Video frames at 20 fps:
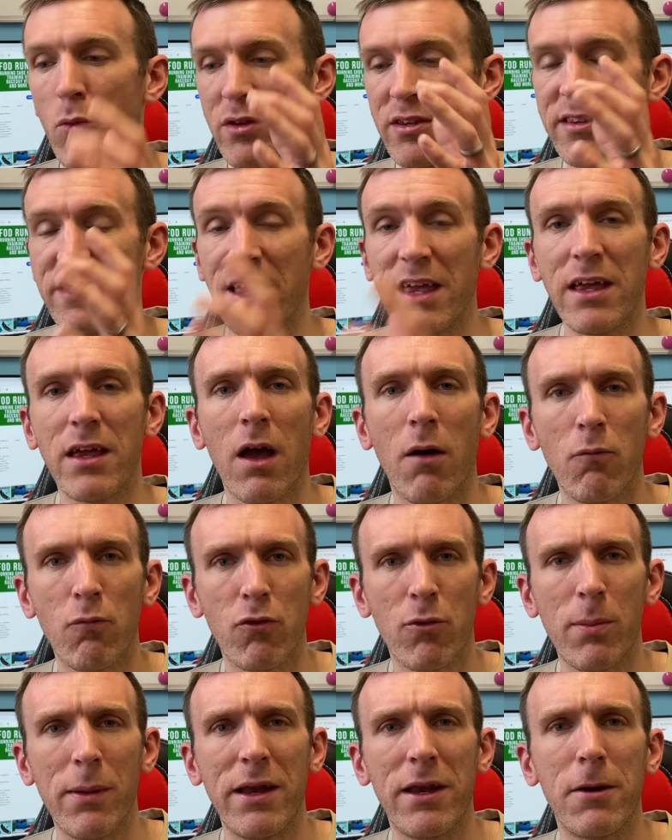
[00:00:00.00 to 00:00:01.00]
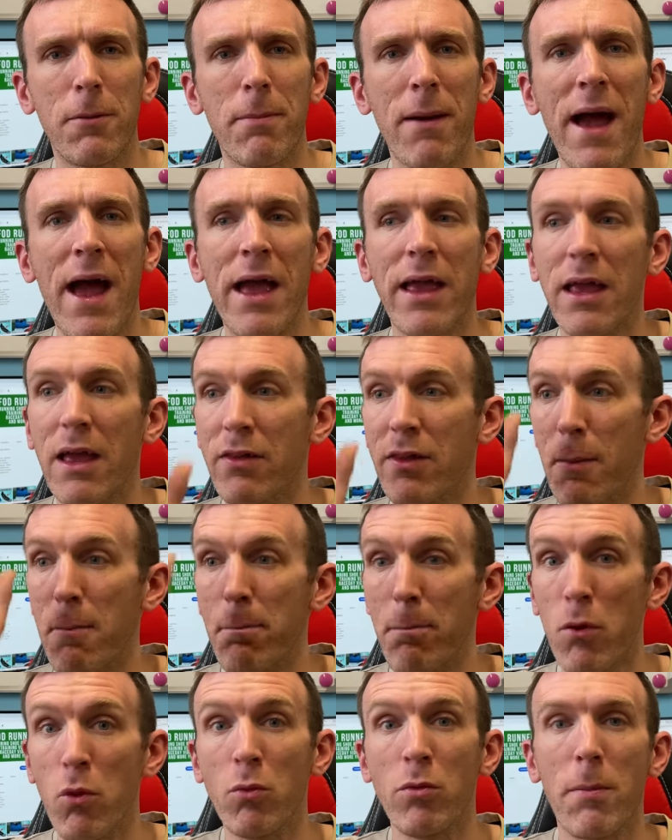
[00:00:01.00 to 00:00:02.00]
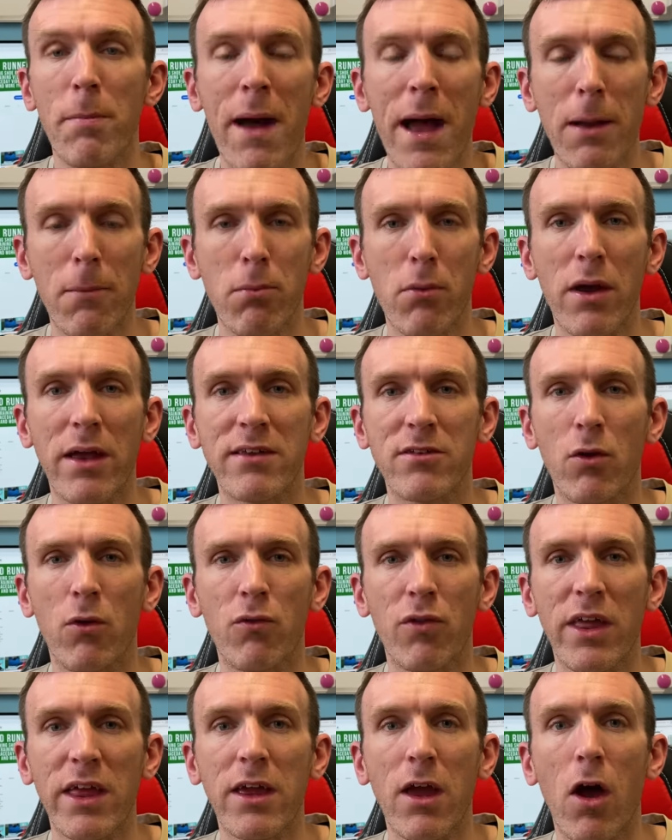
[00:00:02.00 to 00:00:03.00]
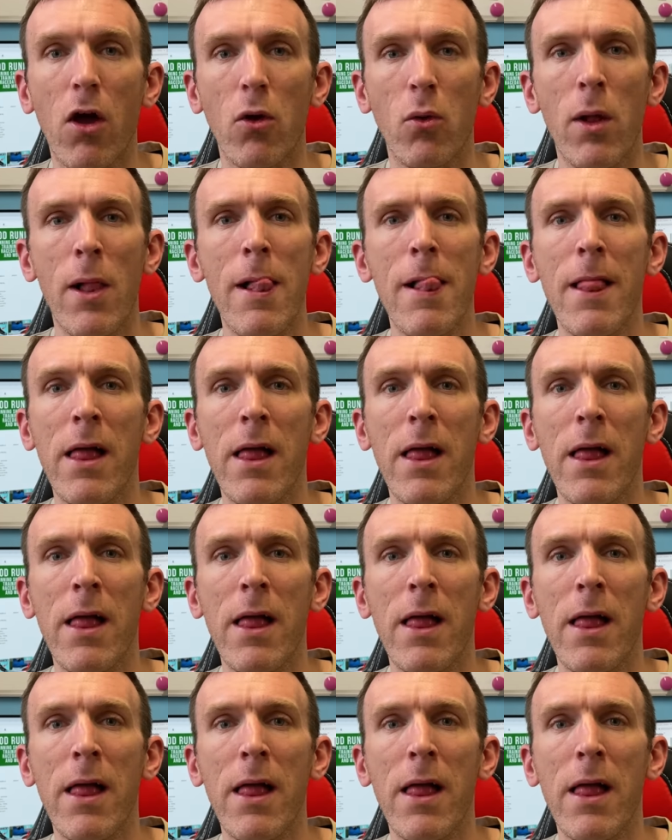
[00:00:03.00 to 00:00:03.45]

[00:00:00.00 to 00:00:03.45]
We're sitting comfortably in a pack and then boom, the pack breaks, off they go.